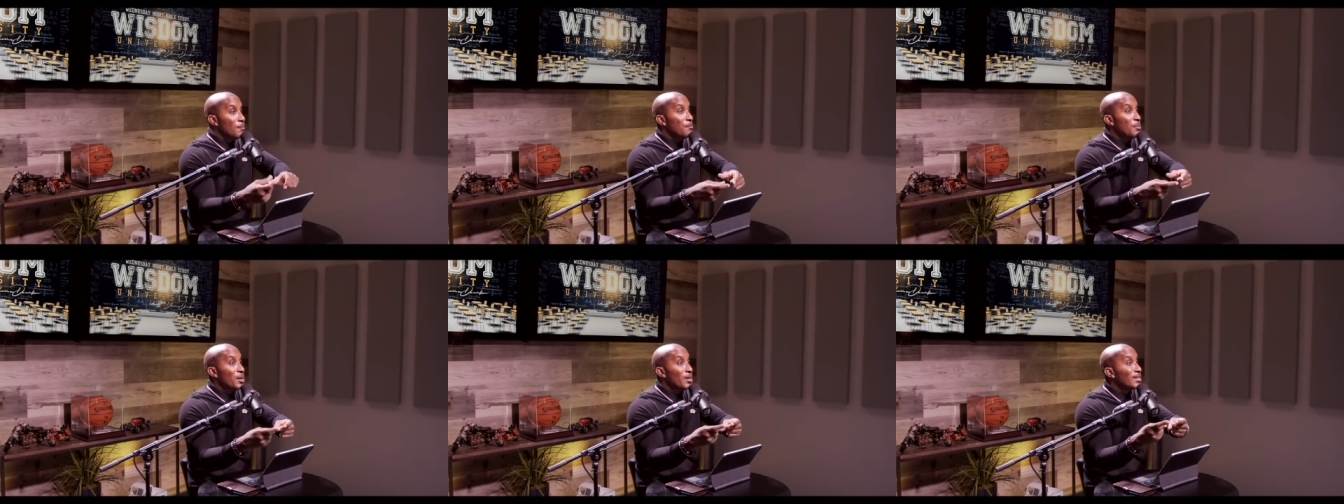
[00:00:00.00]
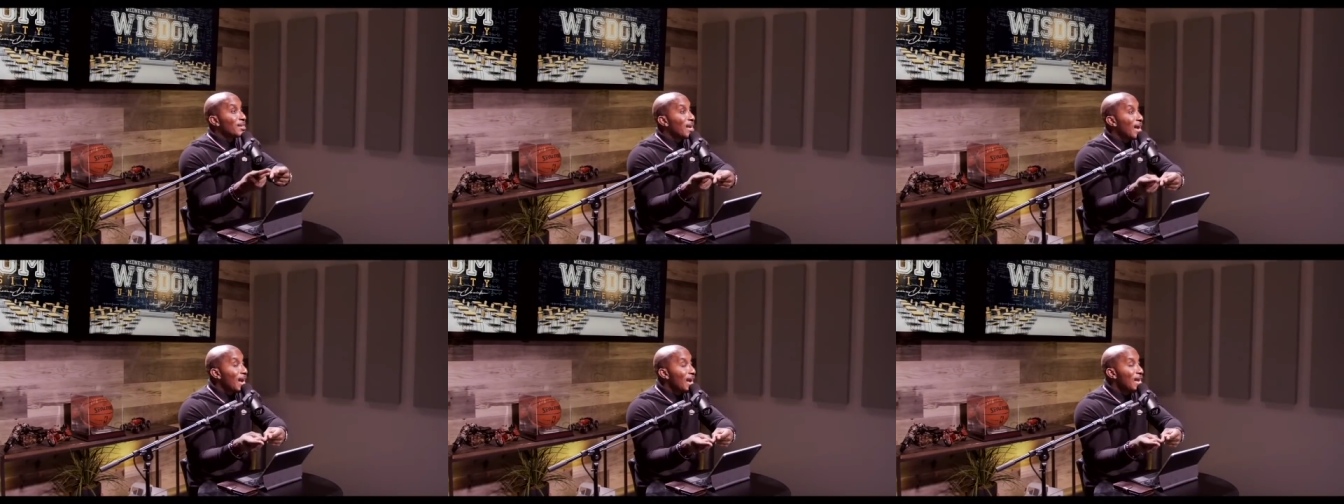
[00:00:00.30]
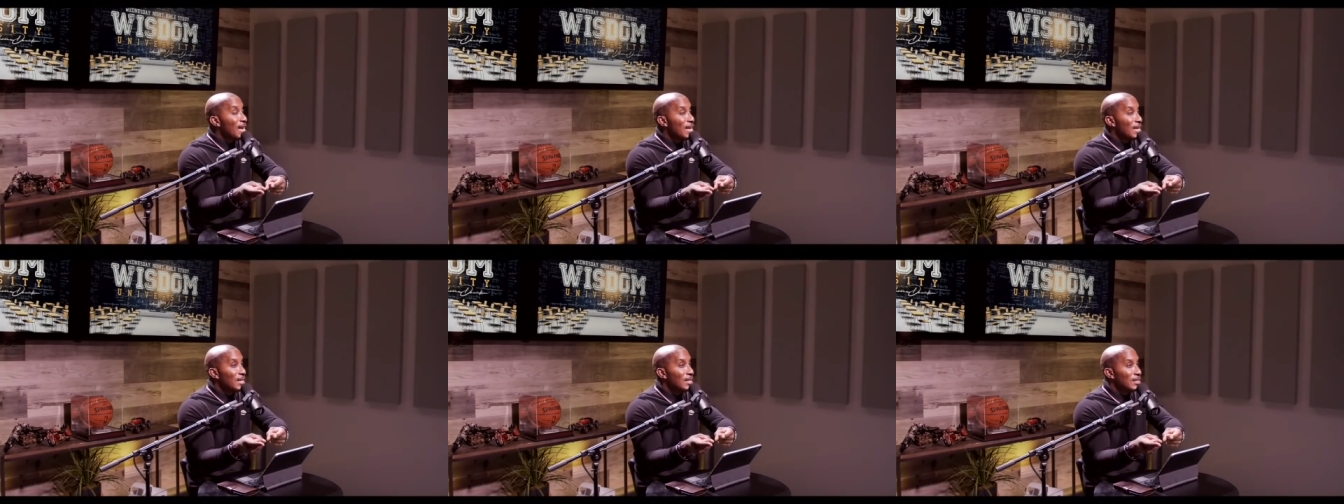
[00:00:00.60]
But
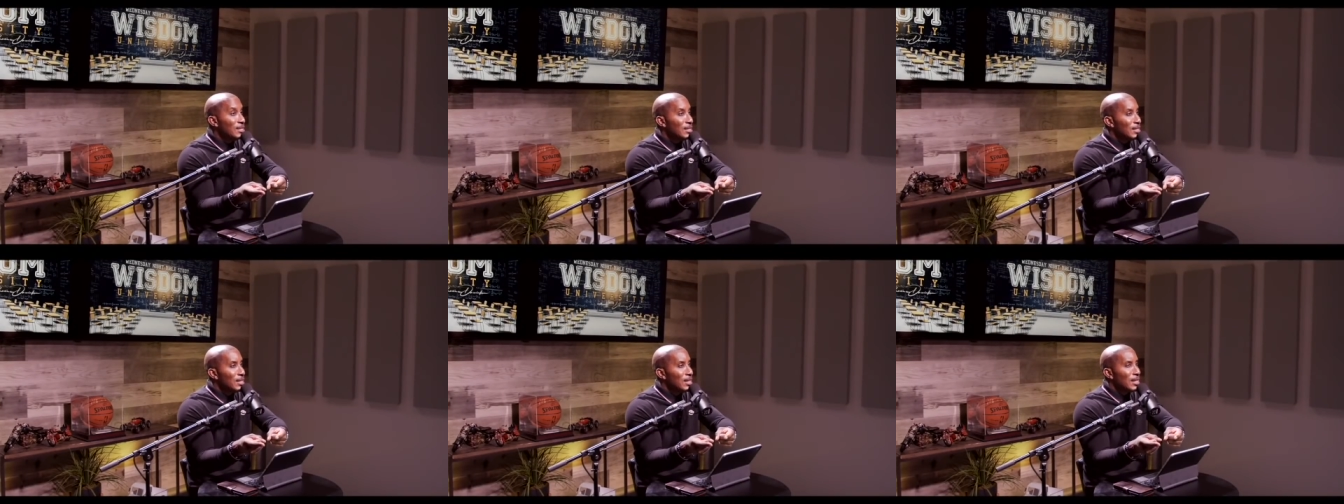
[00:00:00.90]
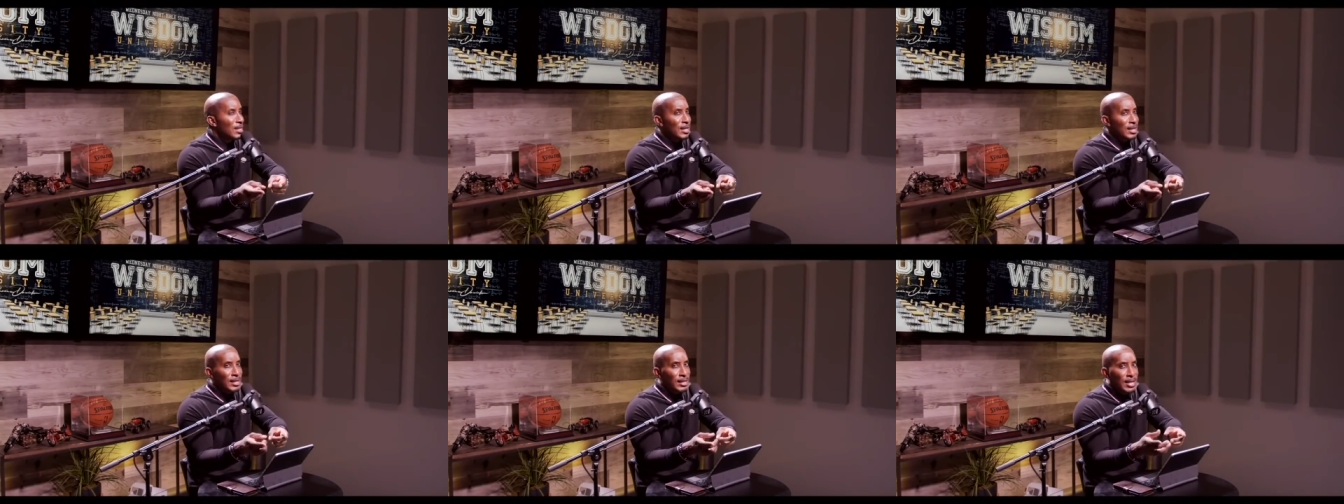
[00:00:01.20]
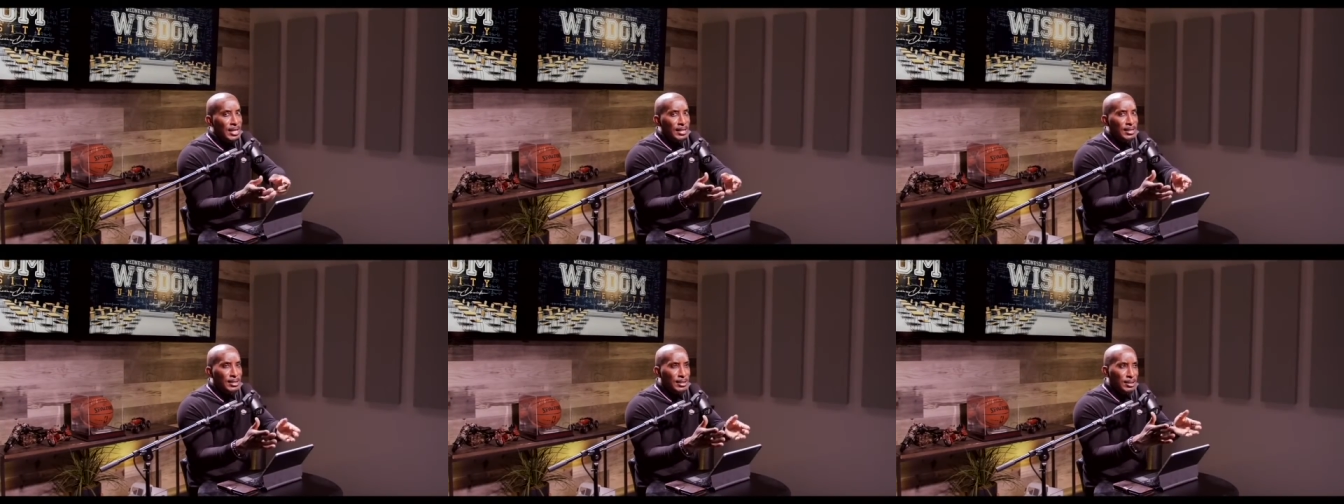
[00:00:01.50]
Cain
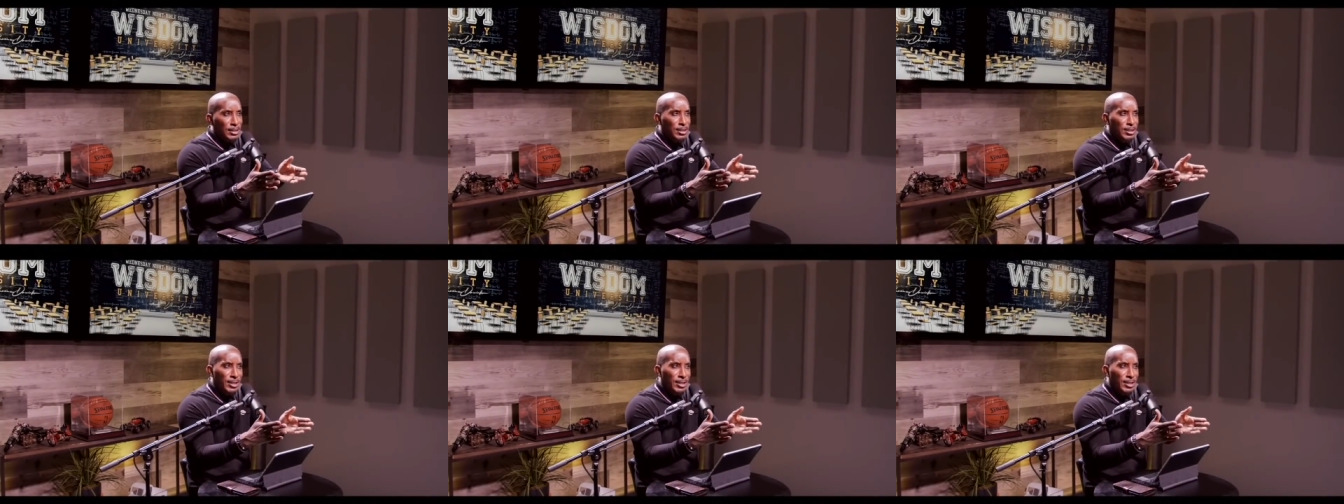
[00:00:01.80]
gets